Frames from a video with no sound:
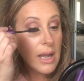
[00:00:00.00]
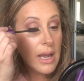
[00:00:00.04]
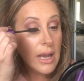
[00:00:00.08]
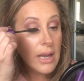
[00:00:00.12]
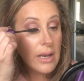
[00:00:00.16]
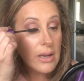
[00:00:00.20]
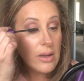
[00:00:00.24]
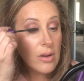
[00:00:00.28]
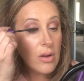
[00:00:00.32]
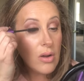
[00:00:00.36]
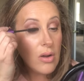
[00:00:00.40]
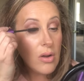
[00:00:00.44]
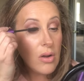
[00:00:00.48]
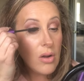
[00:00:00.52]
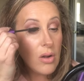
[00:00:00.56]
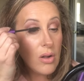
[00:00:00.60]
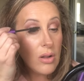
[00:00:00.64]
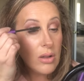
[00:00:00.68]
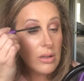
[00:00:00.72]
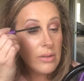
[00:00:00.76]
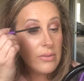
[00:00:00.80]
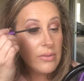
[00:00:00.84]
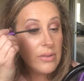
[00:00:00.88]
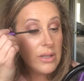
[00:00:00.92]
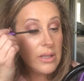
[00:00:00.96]
And
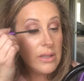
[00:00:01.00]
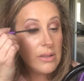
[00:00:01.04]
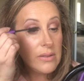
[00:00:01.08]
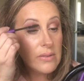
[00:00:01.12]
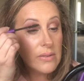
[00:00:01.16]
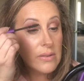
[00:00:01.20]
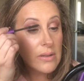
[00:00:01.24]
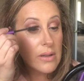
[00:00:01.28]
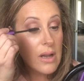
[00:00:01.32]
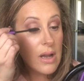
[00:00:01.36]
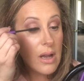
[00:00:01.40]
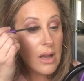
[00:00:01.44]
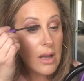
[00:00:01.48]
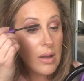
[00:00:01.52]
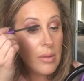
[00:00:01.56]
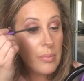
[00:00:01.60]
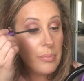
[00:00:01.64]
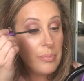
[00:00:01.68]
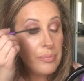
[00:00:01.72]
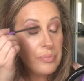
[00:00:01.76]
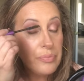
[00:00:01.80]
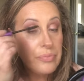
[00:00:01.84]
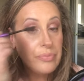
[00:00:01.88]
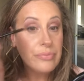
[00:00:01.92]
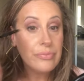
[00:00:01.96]
all of these
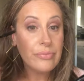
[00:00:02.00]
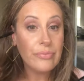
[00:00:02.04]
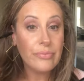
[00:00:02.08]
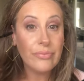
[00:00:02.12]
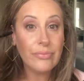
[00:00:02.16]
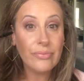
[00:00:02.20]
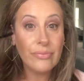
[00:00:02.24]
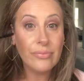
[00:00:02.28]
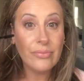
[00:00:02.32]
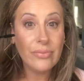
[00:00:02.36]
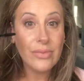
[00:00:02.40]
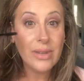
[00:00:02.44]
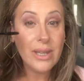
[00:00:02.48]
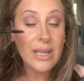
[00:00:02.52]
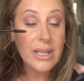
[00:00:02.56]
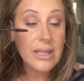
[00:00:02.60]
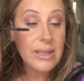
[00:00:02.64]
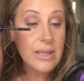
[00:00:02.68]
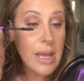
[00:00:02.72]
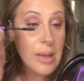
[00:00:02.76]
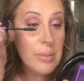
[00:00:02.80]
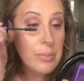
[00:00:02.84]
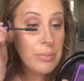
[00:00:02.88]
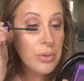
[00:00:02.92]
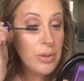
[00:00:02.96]
come in
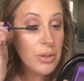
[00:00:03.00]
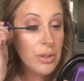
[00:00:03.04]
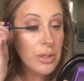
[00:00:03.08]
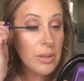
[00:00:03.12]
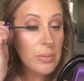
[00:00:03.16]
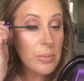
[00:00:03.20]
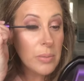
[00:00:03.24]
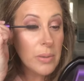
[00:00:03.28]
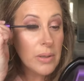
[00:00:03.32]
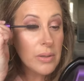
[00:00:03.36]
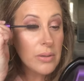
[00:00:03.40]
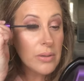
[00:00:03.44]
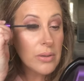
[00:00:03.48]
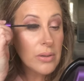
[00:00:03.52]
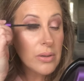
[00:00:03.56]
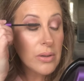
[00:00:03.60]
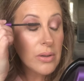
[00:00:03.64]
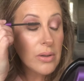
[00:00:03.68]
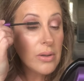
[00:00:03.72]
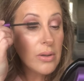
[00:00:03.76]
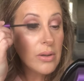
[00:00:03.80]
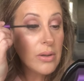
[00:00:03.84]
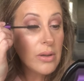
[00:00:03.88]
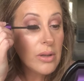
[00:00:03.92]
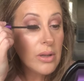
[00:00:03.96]
that beauty bundle.
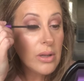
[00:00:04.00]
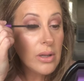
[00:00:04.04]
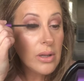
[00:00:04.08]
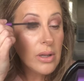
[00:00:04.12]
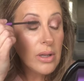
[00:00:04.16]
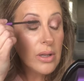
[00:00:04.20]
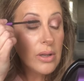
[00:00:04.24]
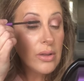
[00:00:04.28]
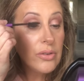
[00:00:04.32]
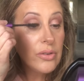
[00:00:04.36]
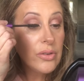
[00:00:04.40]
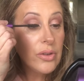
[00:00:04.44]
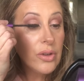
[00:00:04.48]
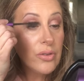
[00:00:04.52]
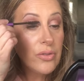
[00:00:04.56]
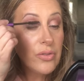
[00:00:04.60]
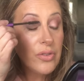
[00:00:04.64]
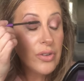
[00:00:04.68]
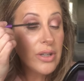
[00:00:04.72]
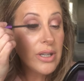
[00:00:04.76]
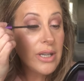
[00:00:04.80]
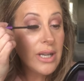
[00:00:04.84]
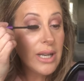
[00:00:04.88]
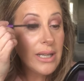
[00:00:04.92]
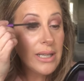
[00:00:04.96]
So
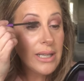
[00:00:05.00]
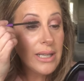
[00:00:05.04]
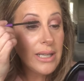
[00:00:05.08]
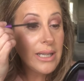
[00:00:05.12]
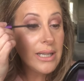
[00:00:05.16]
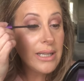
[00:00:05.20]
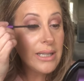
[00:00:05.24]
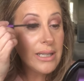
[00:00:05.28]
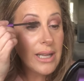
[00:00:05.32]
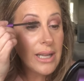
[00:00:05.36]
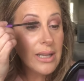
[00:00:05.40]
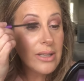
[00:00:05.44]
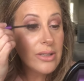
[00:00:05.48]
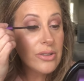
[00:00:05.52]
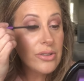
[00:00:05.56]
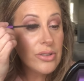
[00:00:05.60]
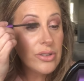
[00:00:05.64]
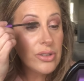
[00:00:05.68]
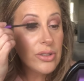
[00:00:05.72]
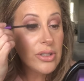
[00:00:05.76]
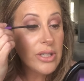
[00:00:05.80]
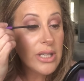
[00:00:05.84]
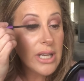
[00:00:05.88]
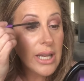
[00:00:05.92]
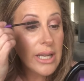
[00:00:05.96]
for $99,
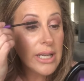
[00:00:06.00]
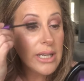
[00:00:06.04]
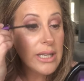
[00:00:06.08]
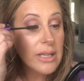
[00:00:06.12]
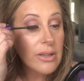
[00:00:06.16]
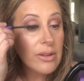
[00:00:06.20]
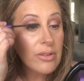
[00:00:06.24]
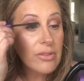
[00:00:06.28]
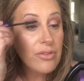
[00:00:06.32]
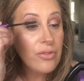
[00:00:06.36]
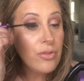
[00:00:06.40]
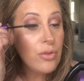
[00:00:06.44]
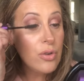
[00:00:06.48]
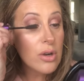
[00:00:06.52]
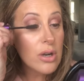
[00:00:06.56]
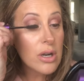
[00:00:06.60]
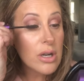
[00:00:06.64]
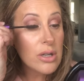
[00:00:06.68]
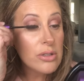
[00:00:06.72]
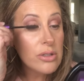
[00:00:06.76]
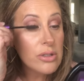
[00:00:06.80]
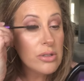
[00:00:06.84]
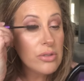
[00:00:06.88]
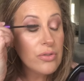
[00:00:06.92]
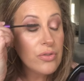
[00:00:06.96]
you're getting
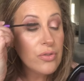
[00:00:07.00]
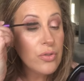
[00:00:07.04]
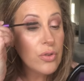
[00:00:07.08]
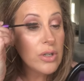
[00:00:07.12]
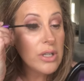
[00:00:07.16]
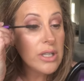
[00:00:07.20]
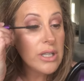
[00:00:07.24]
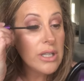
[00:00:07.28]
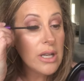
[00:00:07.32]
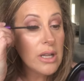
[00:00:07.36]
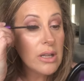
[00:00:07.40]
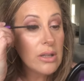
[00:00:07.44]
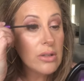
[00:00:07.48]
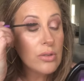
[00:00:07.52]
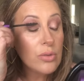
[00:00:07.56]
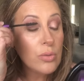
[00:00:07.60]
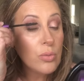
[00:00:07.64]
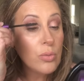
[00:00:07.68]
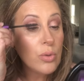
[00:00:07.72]
$440